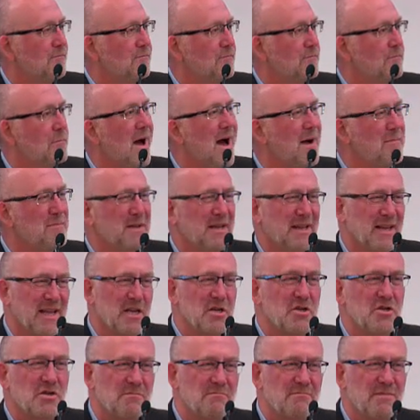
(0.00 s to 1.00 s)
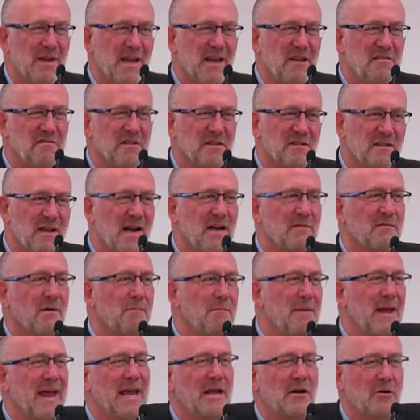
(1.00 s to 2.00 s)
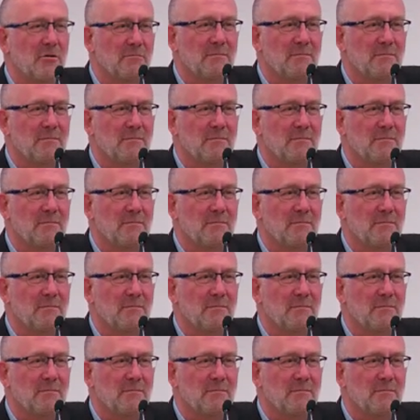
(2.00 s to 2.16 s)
population base. It's kind of a panel